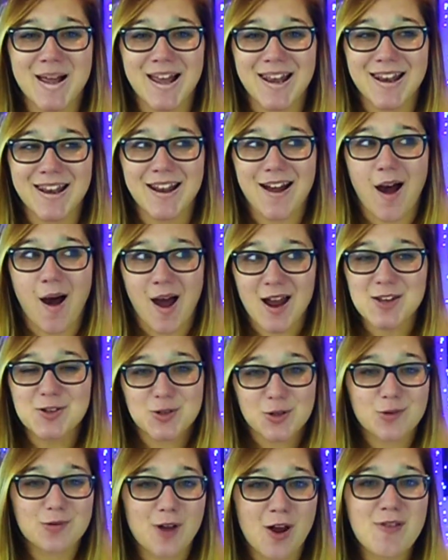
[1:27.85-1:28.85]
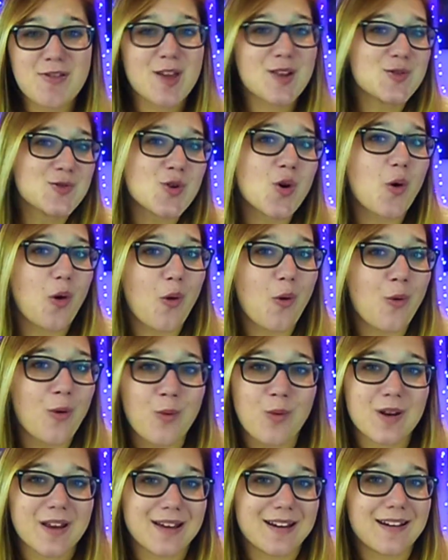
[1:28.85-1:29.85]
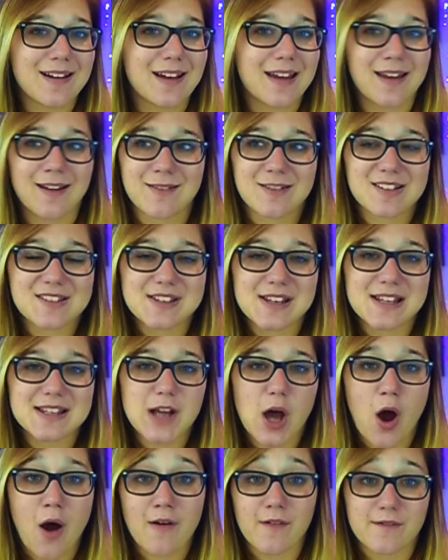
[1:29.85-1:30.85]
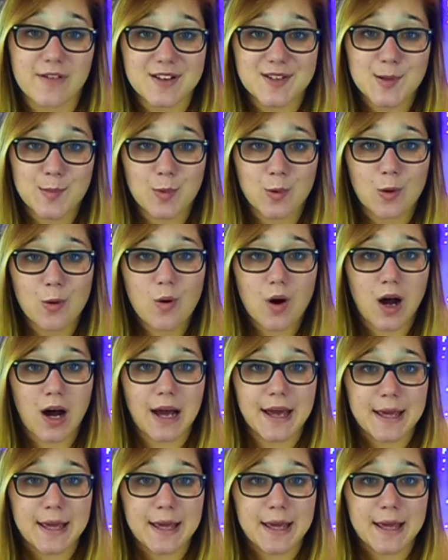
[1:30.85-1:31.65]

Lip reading: but I do know that not all illnesses are visible.